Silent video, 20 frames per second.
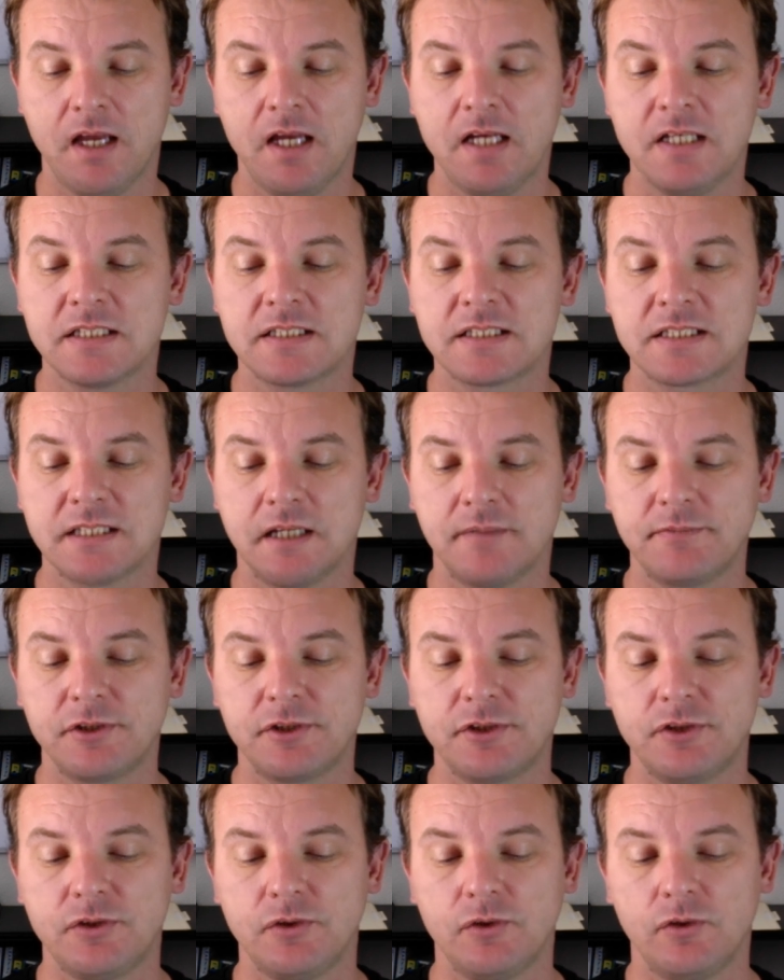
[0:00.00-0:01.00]

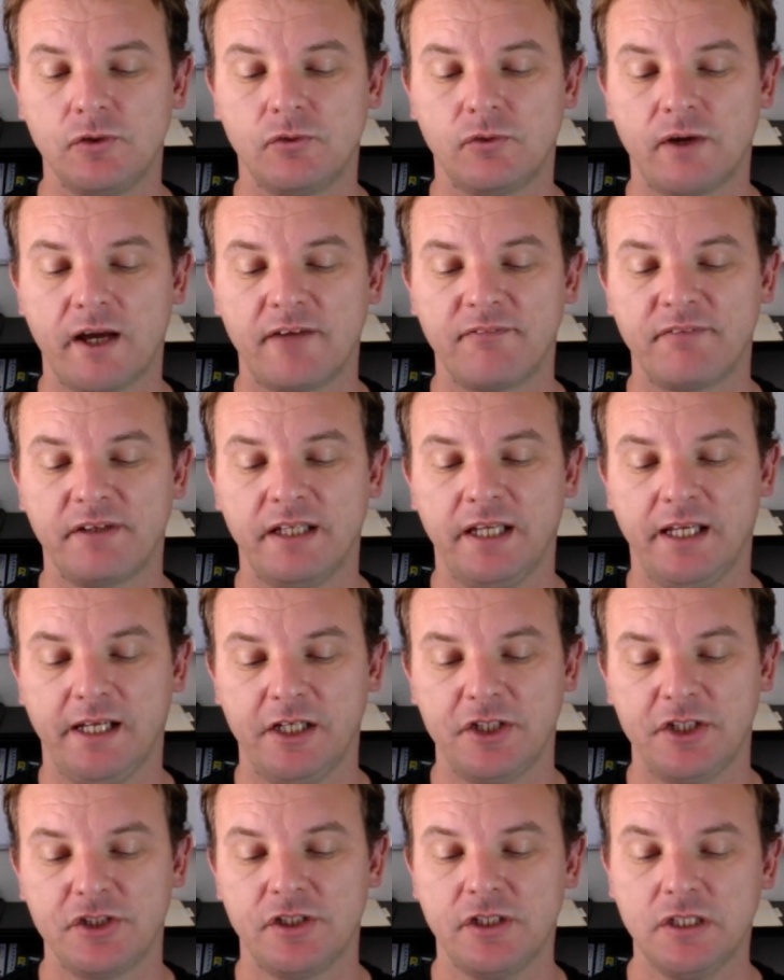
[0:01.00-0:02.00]
substitute
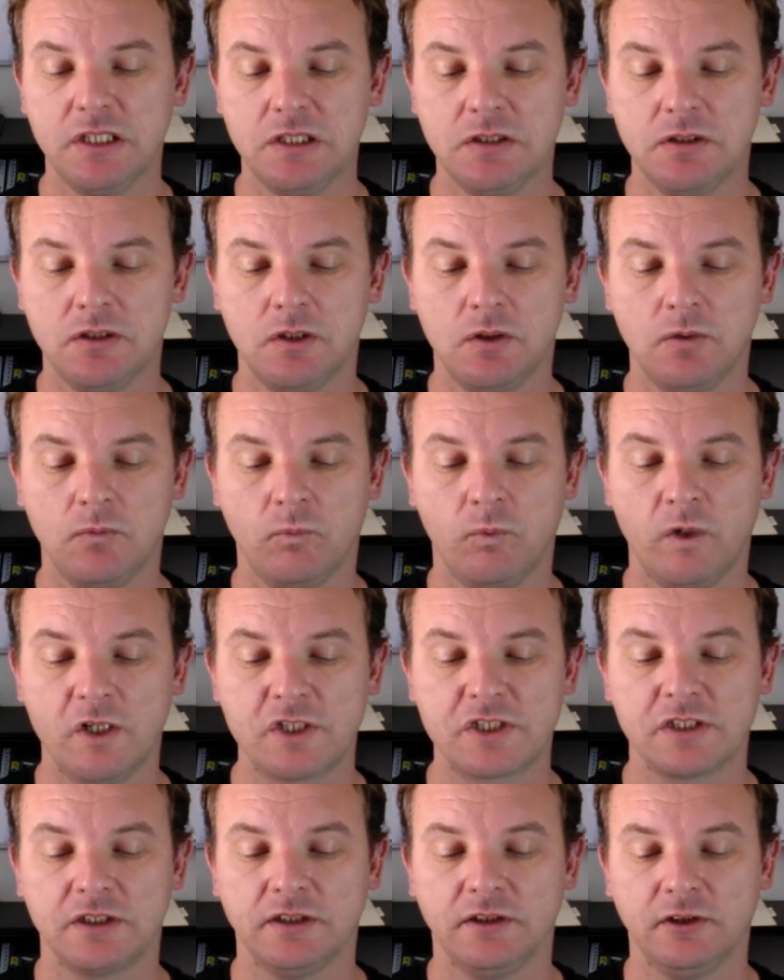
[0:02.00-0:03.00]
gratification,
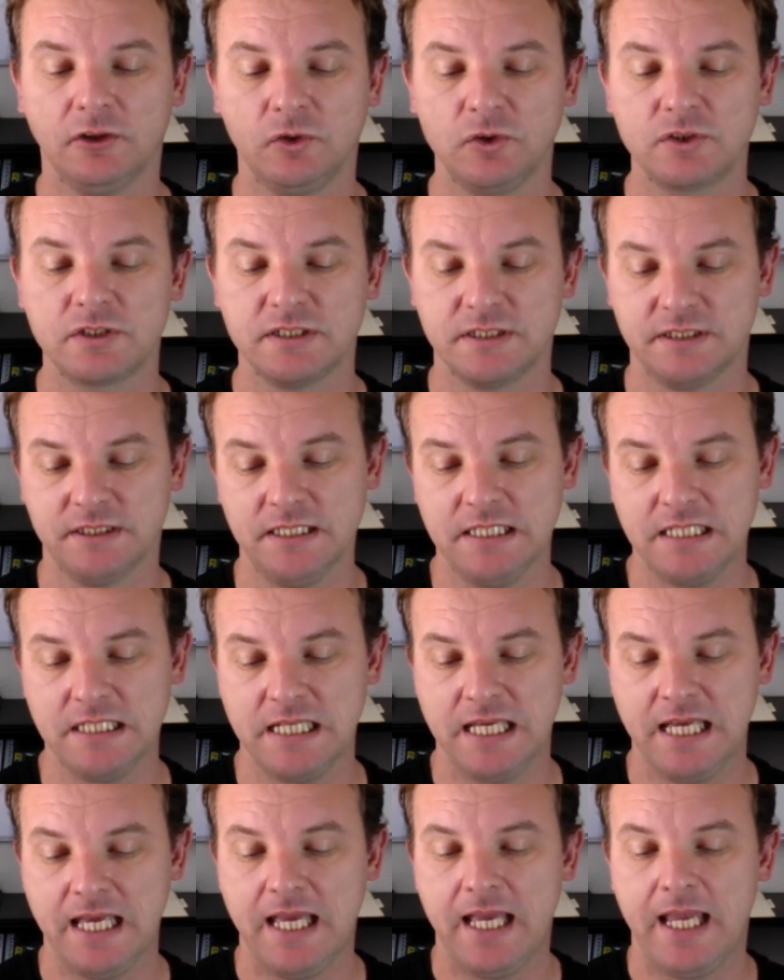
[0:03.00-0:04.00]
which loosens it,
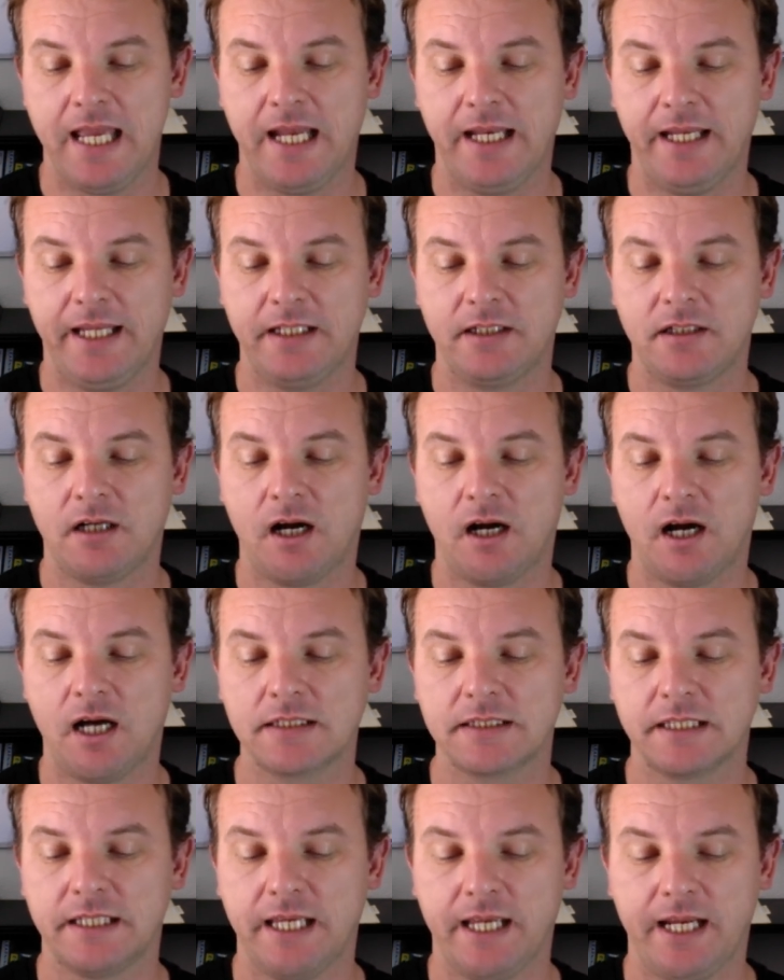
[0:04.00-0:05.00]
and
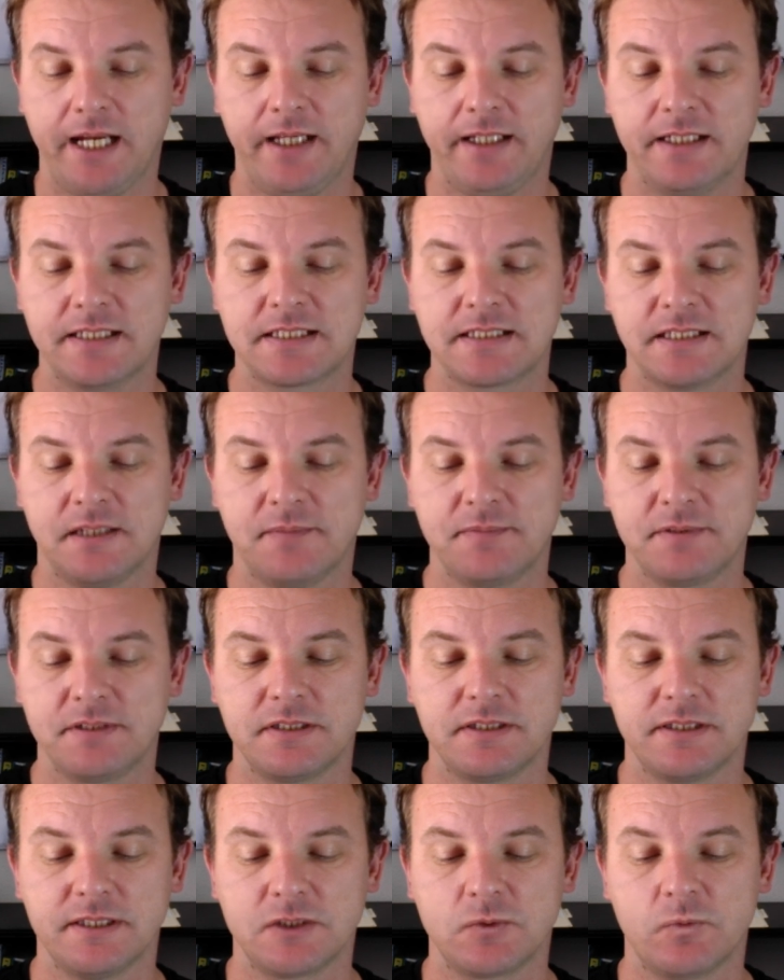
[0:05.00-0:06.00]
intoxicating
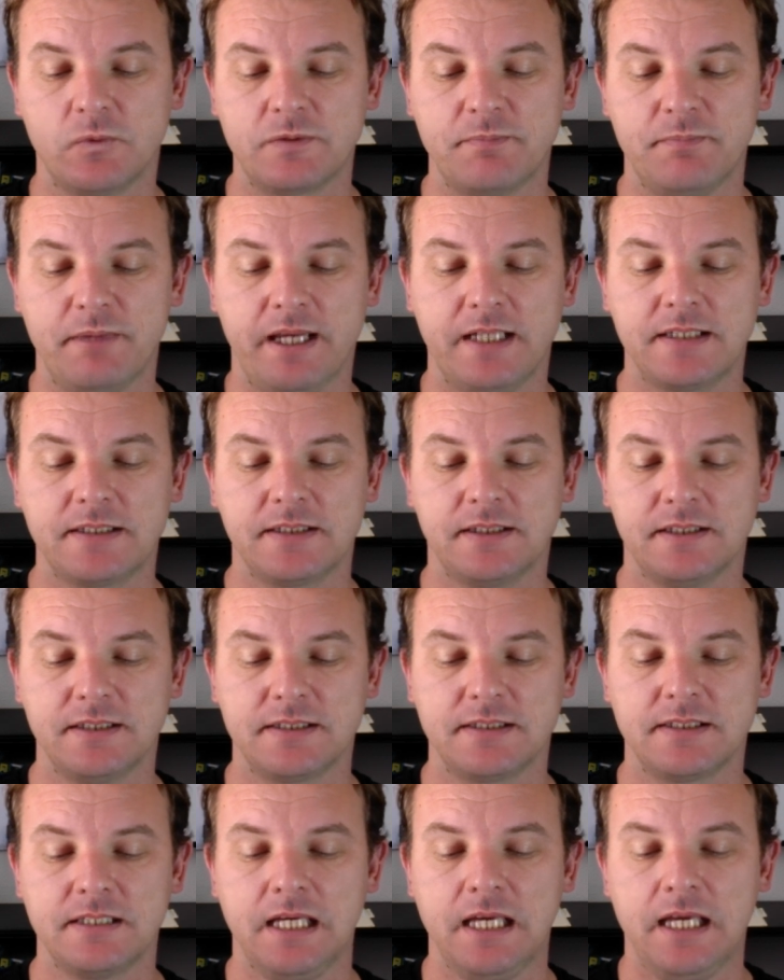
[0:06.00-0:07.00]
substances, which makes
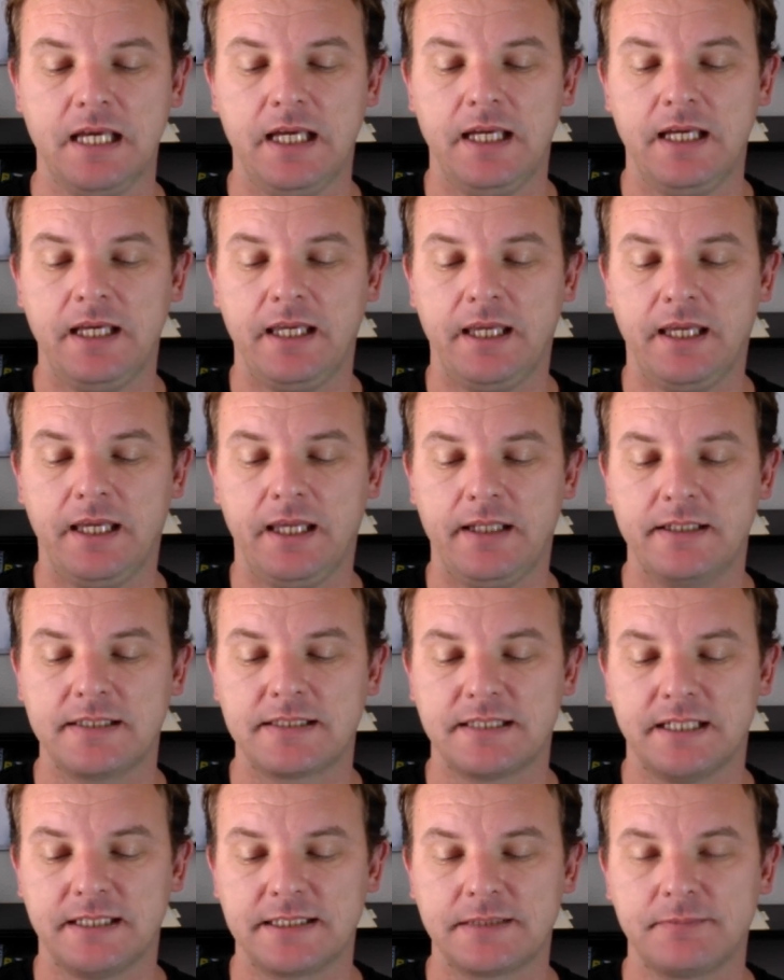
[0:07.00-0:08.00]
us
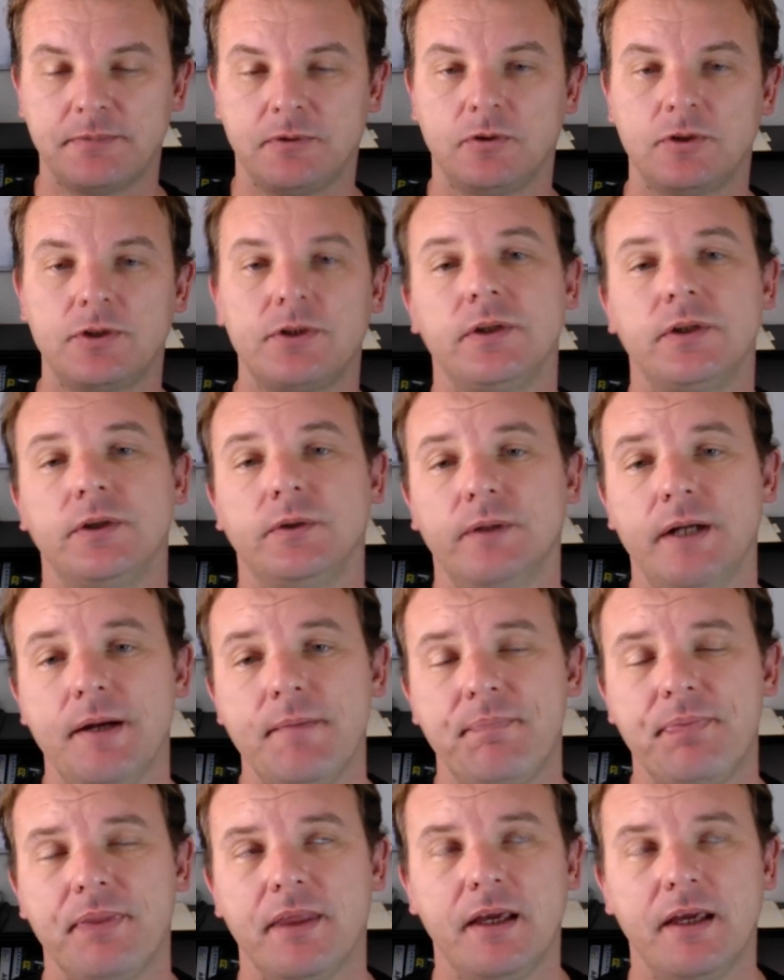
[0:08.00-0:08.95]
insensible to it.